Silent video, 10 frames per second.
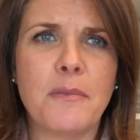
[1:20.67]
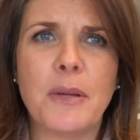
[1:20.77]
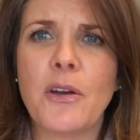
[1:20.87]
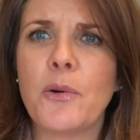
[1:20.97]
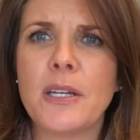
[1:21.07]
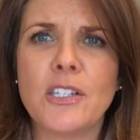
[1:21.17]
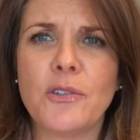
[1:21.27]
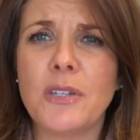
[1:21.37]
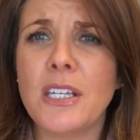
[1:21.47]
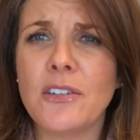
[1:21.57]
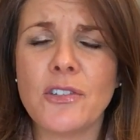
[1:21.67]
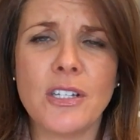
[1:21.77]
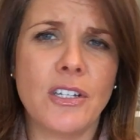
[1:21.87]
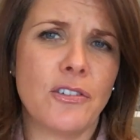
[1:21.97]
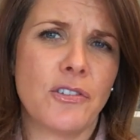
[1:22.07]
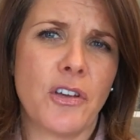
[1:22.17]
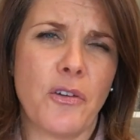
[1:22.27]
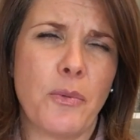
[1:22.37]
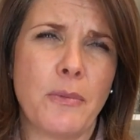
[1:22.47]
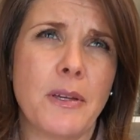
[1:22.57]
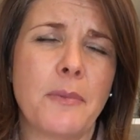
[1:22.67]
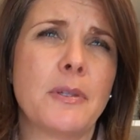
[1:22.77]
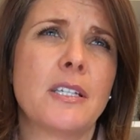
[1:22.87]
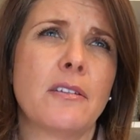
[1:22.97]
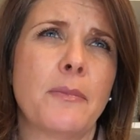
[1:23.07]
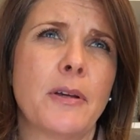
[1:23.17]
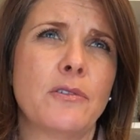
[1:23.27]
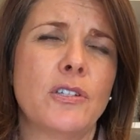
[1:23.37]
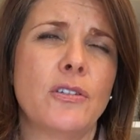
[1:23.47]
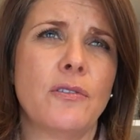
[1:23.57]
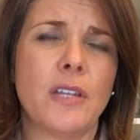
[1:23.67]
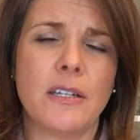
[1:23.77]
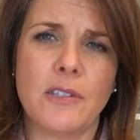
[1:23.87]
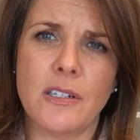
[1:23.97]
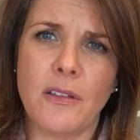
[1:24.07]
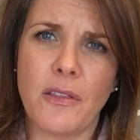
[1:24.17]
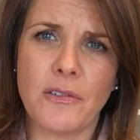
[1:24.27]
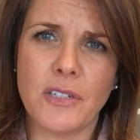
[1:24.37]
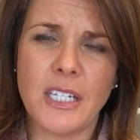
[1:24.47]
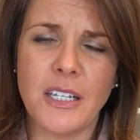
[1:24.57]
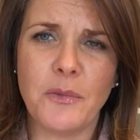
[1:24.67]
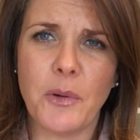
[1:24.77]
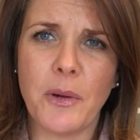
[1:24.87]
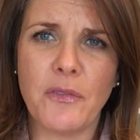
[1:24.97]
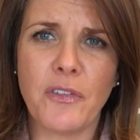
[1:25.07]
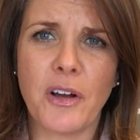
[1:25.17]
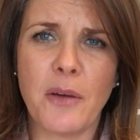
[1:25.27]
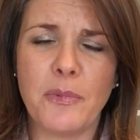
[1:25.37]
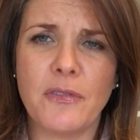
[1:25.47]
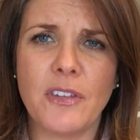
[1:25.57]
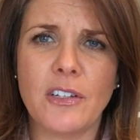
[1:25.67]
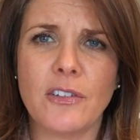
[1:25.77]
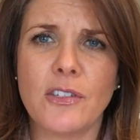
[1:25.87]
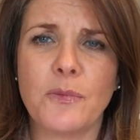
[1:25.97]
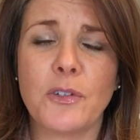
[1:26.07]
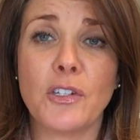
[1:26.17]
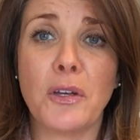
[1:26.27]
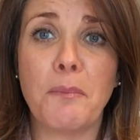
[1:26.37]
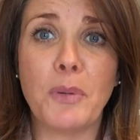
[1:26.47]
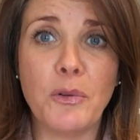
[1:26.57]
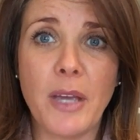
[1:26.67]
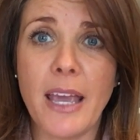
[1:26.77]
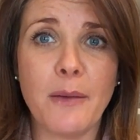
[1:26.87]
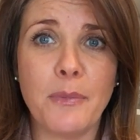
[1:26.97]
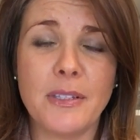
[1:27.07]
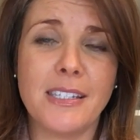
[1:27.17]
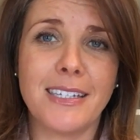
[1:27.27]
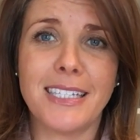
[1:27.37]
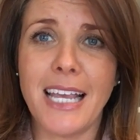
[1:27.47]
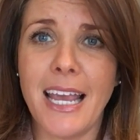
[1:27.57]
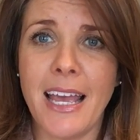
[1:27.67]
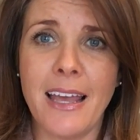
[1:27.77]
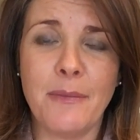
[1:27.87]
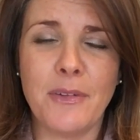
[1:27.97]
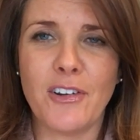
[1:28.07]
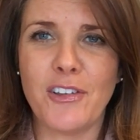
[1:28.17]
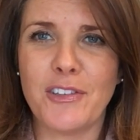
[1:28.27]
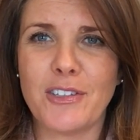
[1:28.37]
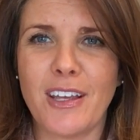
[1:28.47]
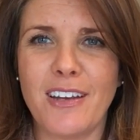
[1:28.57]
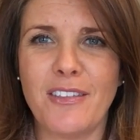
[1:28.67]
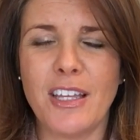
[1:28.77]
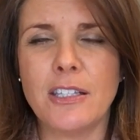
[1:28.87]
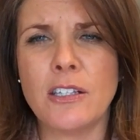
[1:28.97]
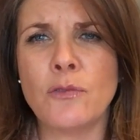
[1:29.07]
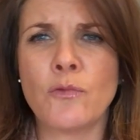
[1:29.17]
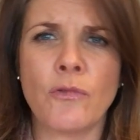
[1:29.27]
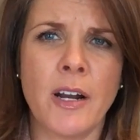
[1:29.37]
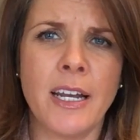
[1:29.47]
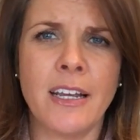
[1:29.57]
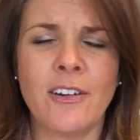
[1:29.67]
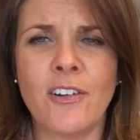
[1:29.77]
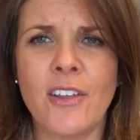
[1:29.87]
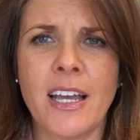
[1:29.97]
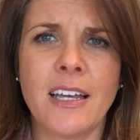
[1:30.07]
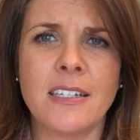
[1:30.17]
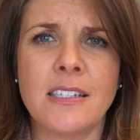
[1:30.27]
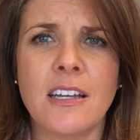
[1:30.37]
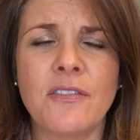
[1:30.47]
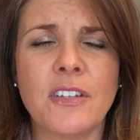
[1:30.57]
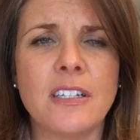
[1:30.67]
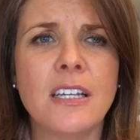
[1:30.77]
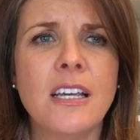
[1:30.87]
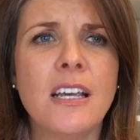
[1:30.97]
been going to years and years ago, probably up until about 2013. We went for a couple of years and we're doing boot camp at 6 a.m. and all those kind of things, and running and all that kind of stuff. And